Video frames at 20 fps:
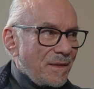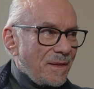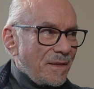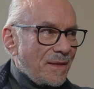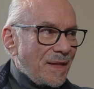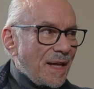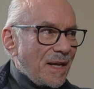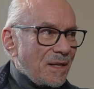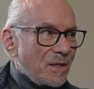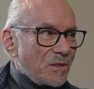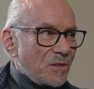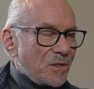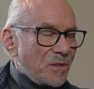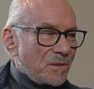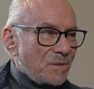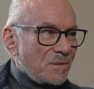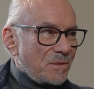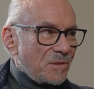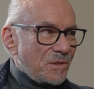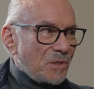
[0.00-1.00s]
That
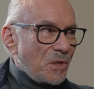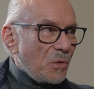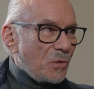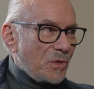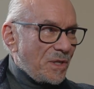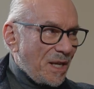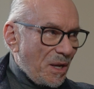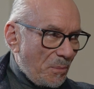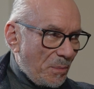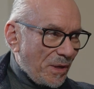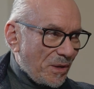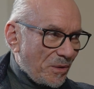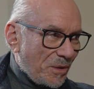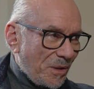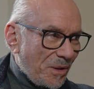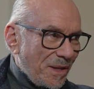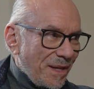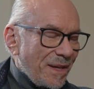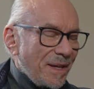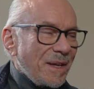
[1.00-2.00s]
is so
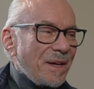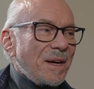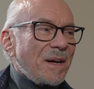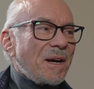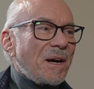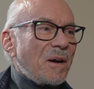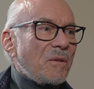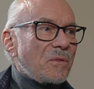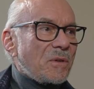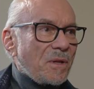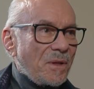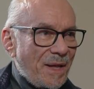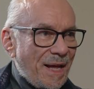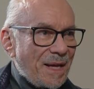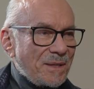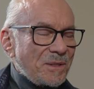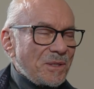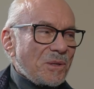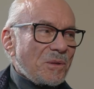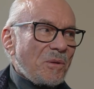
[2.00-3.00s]
typical of
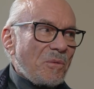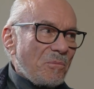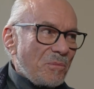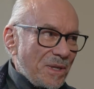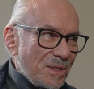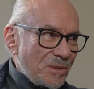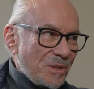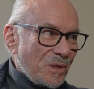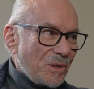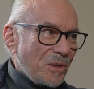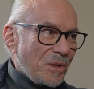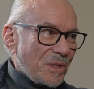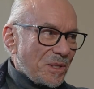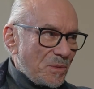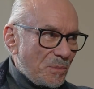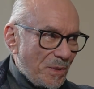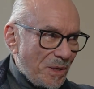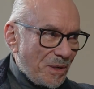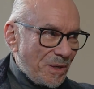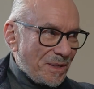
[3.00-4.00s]
classical mystical
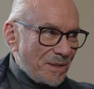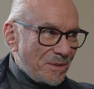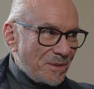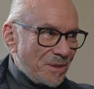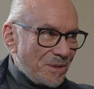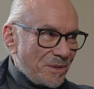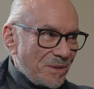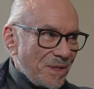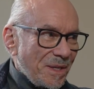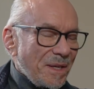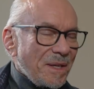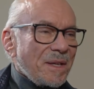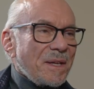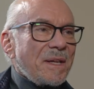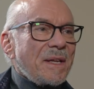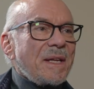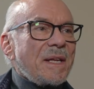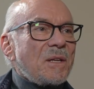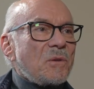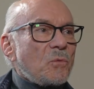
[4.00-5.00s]
experiences,
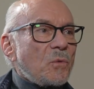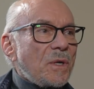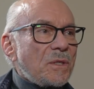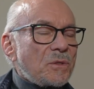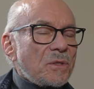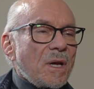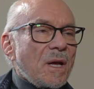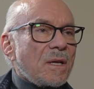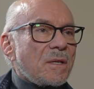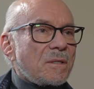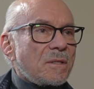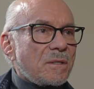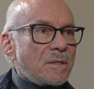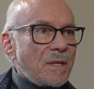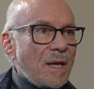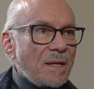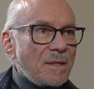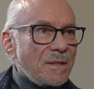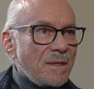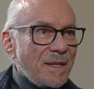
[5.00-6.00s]
in which
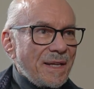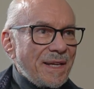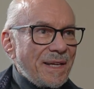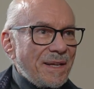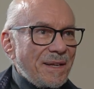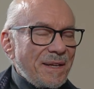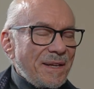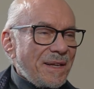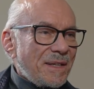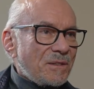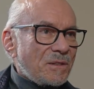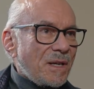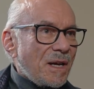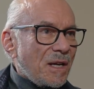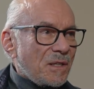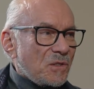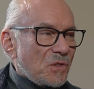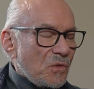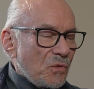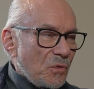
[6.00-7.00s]
suddenly it
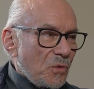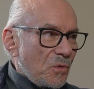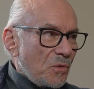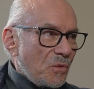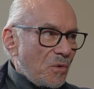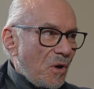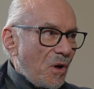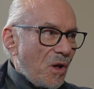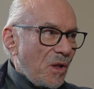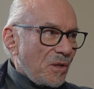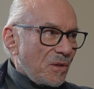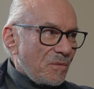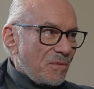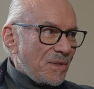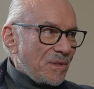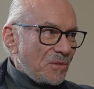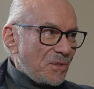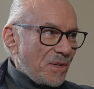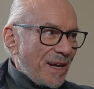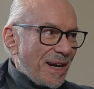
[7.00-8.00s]
cuts through all of
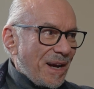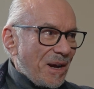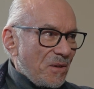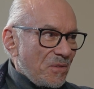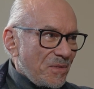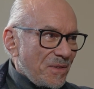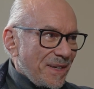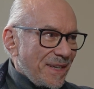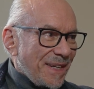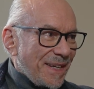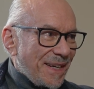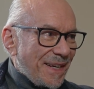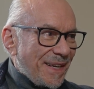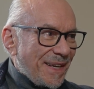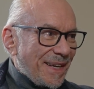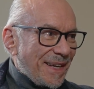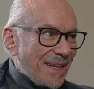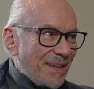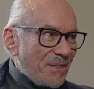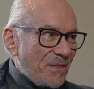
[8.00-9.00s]
the chaff
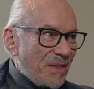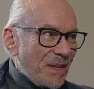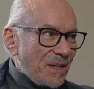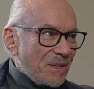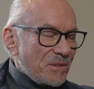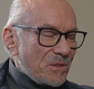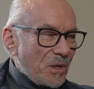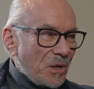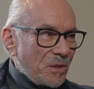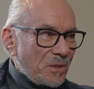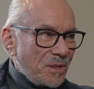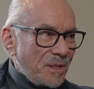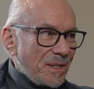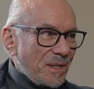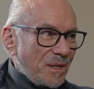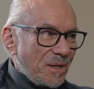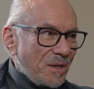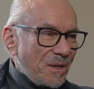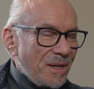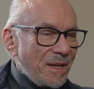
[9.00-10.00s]
and things are
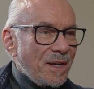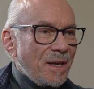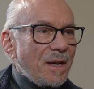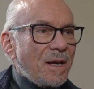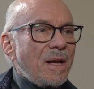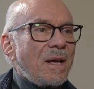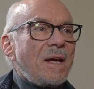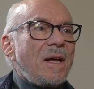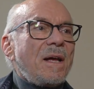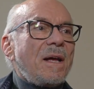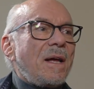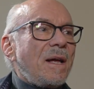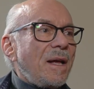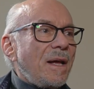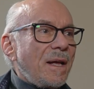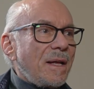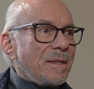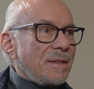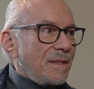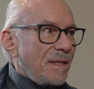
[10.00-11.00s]
clear,
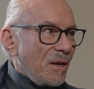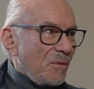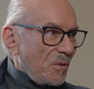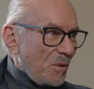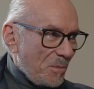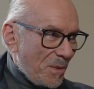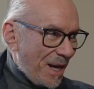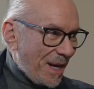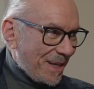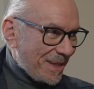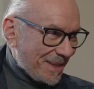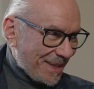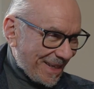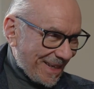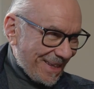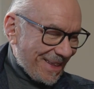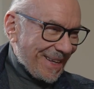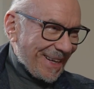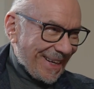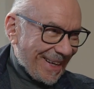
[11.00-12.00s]
and never mind
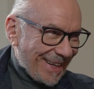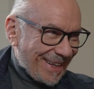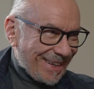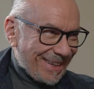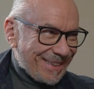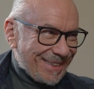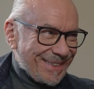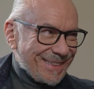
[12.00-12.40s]
anything else.